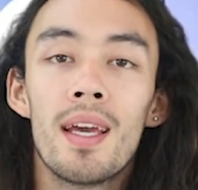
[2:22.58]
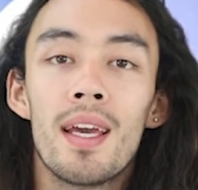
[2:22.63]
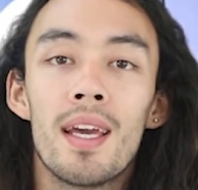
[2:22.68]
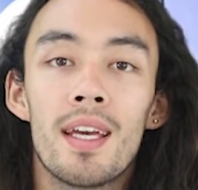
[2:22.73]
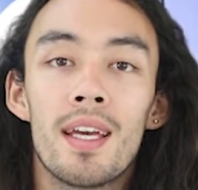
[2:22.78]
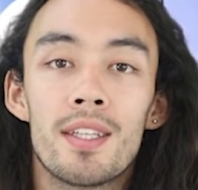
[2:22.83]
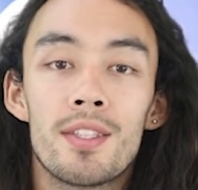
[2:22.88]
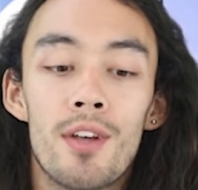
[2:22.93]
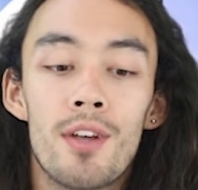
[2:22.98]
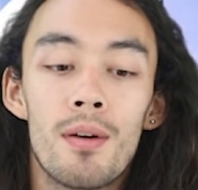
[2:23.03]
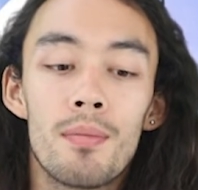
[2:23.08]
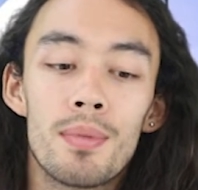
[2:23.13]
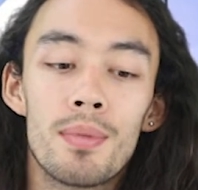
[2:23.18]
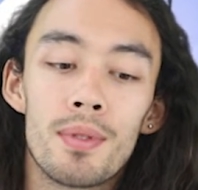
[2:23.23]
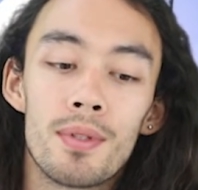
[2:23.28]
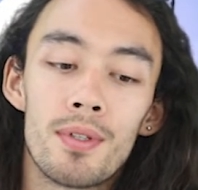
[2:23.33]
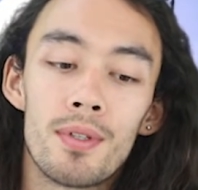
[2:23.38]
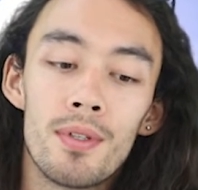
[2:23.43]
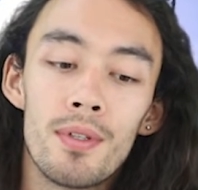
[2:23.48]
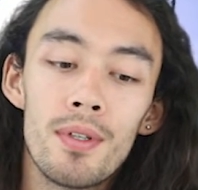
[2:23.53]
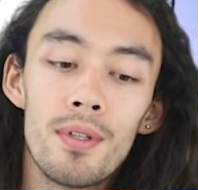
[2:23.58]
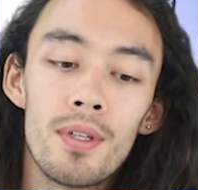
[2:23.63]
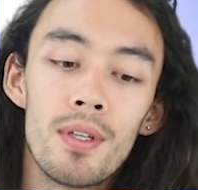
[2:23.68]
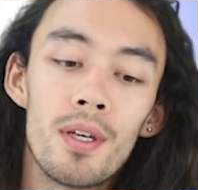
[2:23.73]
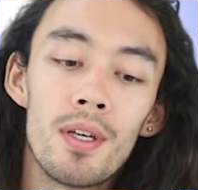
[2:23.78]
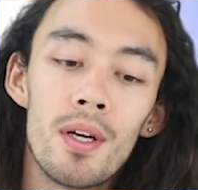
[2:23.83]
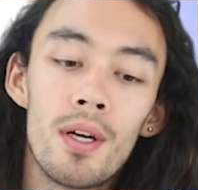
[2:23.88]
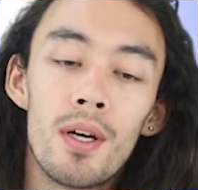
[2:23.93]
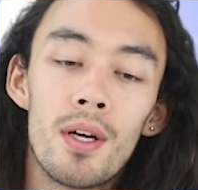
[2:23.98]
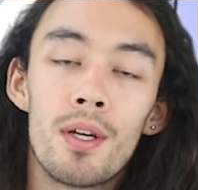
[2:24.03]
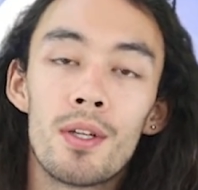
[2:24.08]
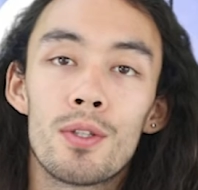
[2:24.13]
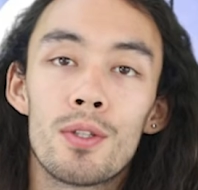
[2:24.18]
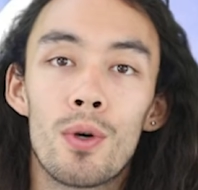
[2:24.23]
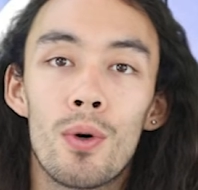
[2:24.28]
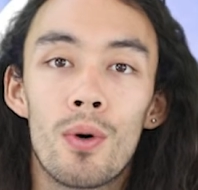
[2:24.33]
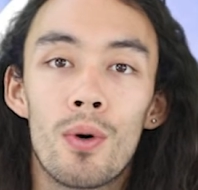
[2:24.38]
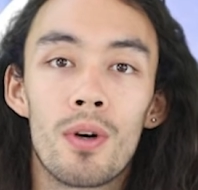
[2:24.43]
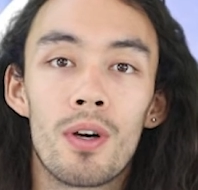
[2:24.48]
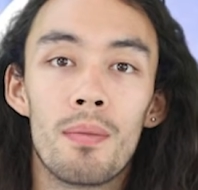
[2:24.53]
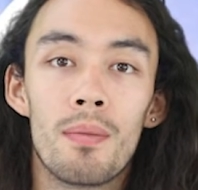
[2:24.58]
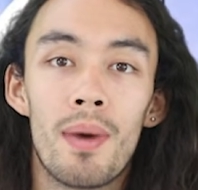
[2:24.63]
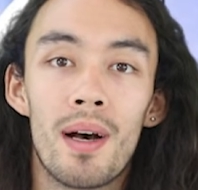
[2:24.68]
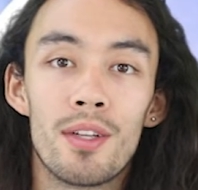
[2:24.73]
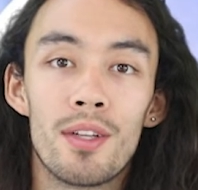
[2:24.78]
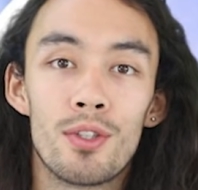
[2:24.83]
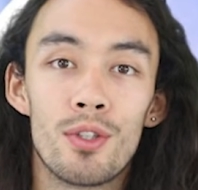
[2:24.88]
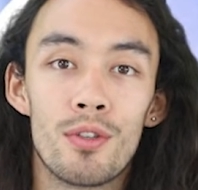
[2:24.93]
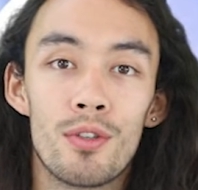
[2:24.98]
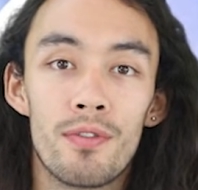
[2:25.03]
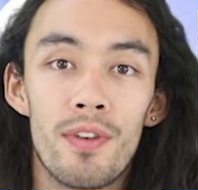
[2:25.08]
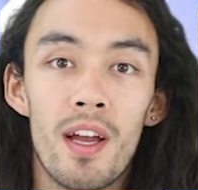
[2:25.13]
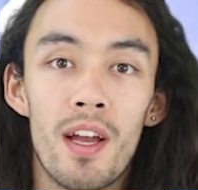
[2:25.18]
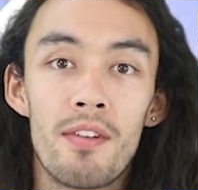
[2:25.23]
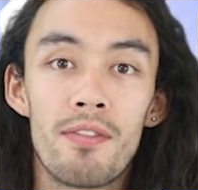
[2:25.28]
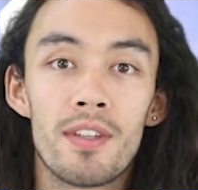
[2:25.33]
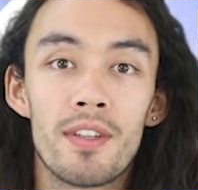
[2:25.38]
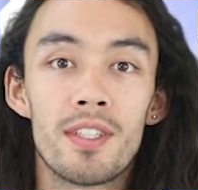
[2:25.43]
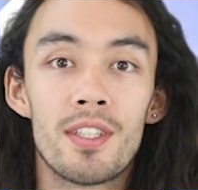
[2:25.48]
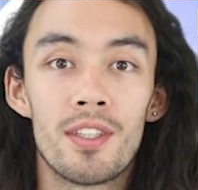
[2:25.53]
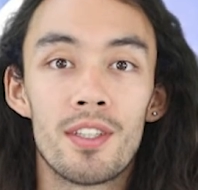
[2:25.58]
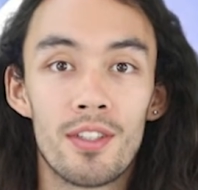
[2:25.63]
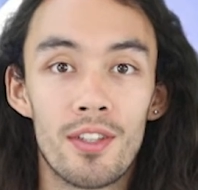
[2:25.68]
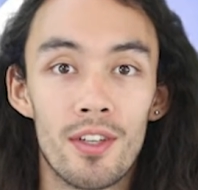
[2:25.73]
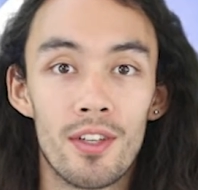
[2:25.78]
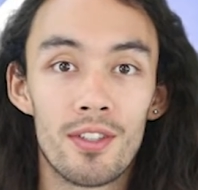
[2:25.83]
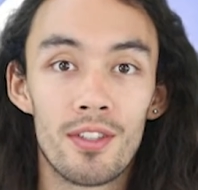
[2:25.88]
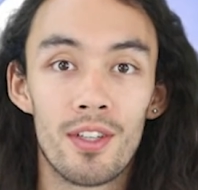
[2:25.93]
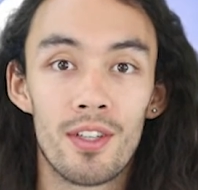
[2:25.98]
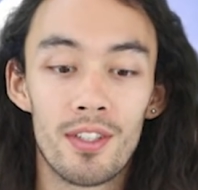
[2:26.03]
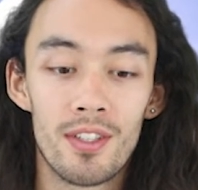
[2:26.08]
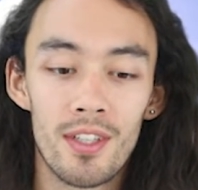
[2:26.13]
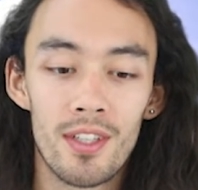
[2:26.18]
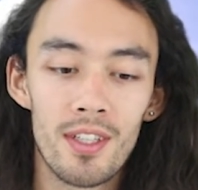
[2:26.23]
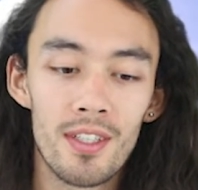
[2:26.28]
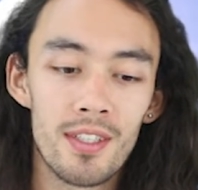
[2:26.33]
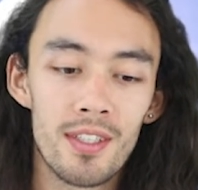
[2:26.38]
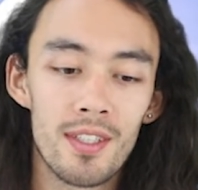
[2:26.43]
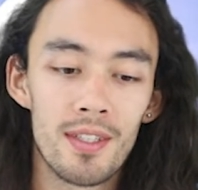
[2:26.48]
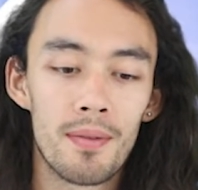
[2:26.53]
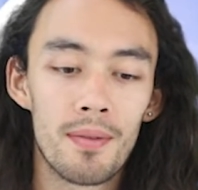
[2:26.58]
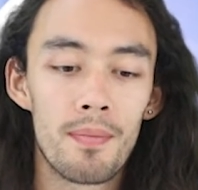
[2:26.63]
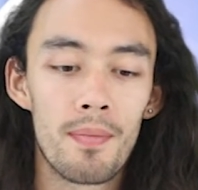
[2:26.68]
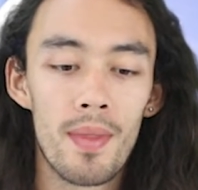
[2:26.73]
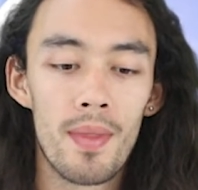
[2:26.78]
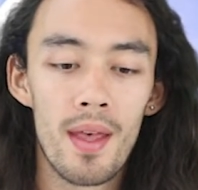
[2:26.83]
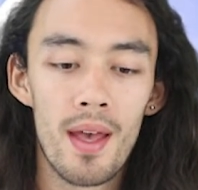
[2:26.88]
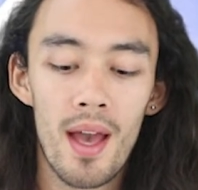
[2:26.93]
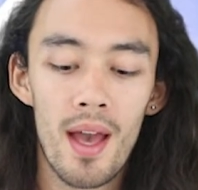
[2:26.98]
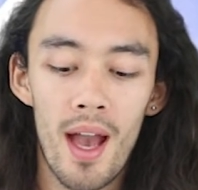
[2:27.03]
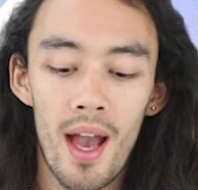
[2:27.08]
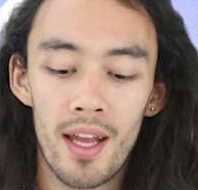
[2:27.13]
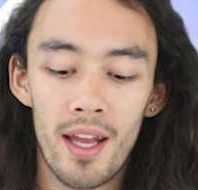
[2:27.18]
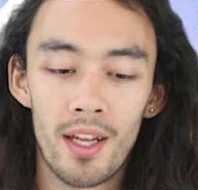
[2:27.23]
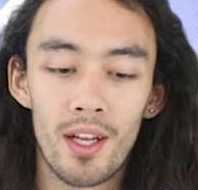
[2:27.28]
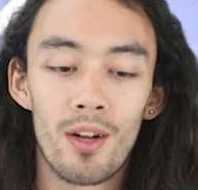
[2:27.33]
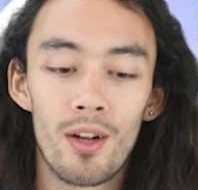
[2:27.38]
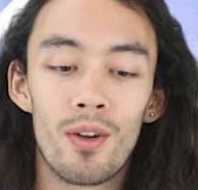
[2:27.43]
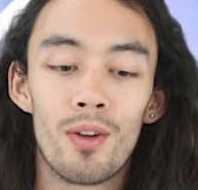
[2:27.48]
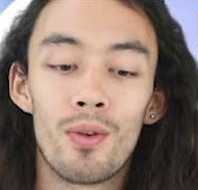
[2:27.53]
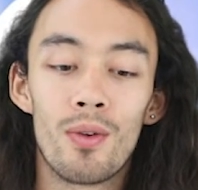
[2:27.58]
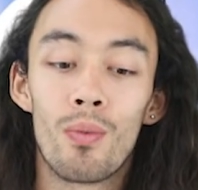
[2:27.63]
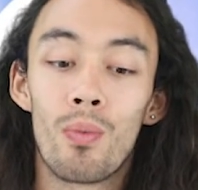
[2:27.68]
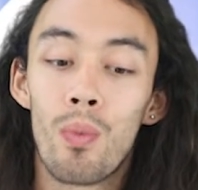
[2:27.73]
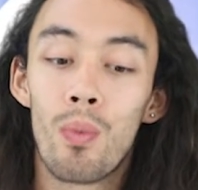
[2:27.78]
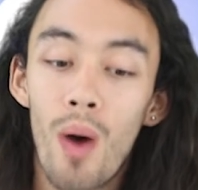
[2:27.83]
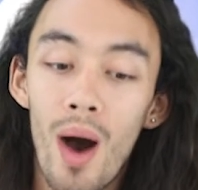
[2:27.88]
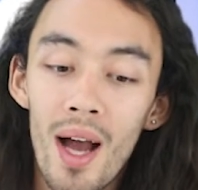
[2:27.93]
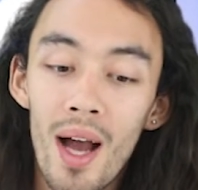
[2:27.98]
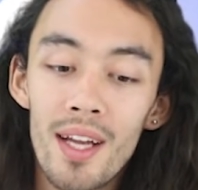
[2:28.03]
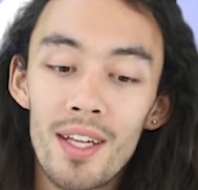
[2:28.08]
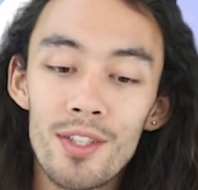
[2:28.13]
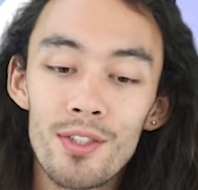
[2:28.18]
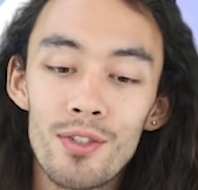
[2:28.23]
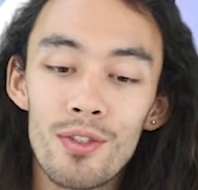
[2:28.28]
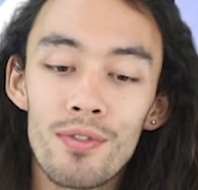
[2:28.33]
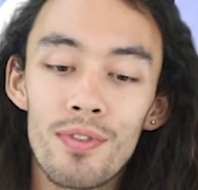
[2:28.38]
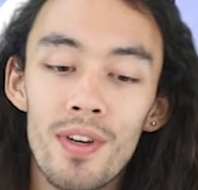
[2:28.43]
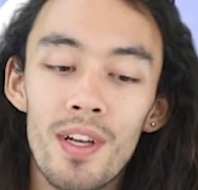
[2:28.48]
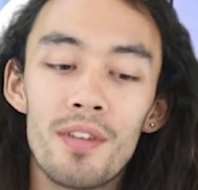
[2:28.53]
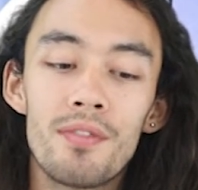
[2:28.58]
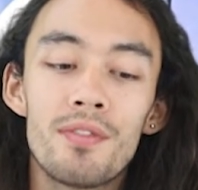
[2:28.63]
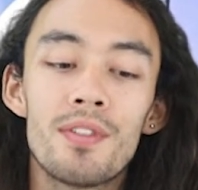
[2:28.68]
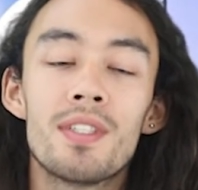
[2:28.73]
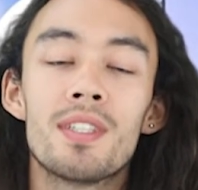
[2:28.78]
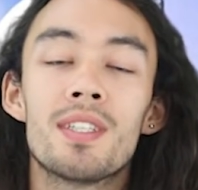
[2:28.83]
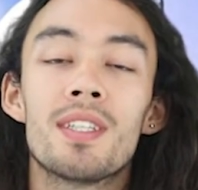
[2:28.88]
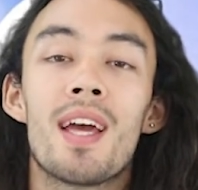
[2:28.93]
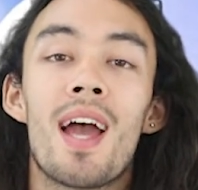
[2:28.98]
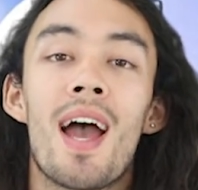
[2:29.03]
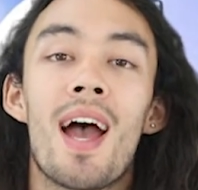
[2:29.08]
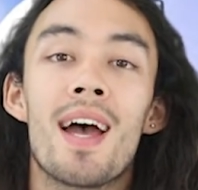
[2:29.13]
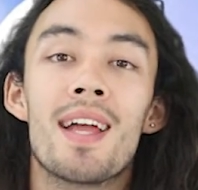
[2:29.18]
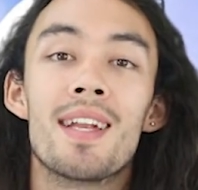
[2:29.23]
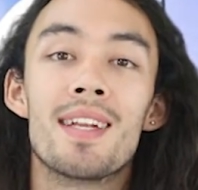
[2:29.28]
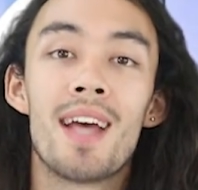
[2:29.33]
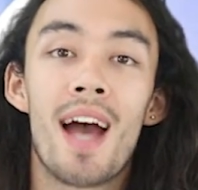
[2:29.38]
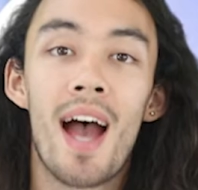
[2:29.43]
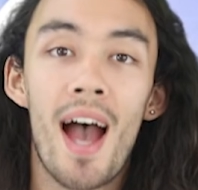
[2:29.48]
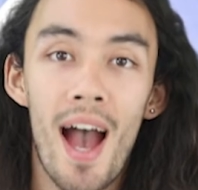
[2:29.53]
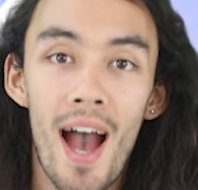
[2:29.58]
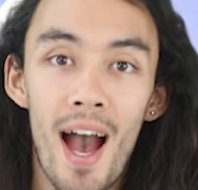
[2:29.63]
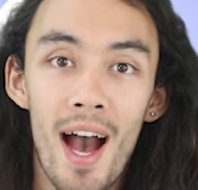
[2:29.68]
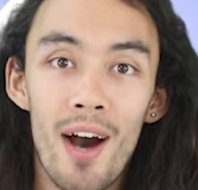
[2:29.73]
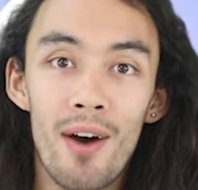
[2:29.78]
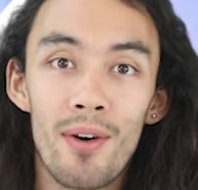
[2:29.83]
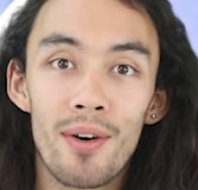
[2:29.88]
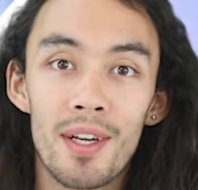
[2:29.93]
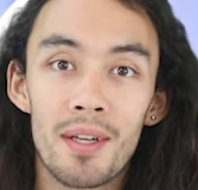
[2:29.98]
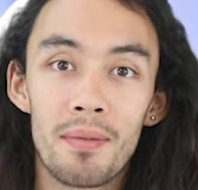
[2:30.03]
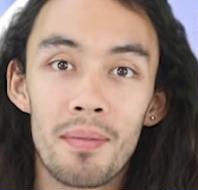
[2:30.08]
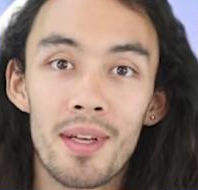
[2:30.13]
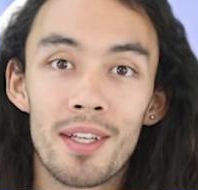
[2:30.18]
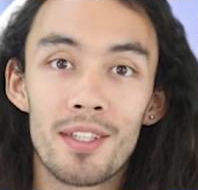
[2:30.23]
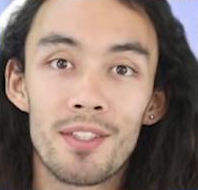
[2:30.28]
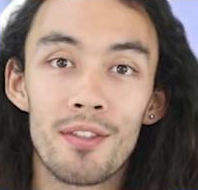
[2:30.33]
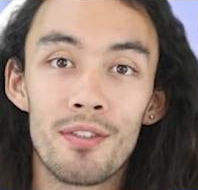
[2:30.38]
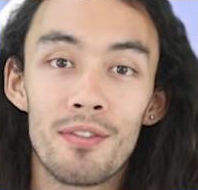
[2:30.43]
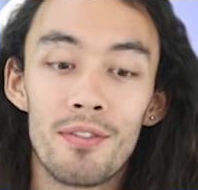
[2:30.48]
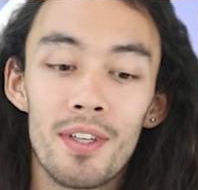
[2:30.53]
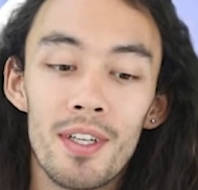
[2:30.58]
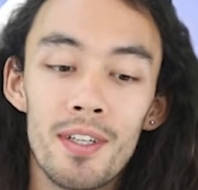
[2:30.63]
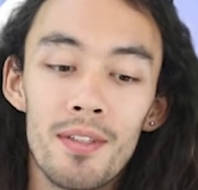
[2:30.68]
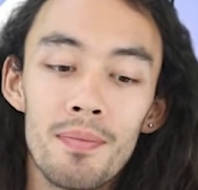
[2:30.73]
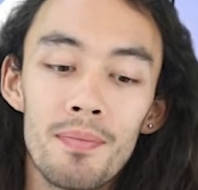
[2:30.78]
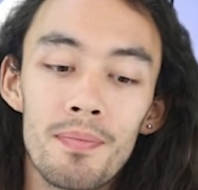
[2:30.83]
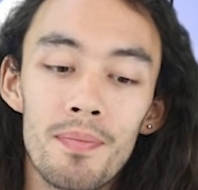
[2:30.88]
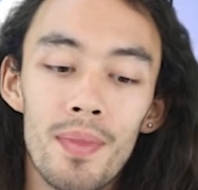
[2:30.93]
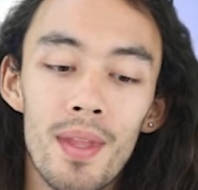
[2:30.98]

Example 2 talk about your favorite dot dot dot and include why it is your favorite and how it makes you feel.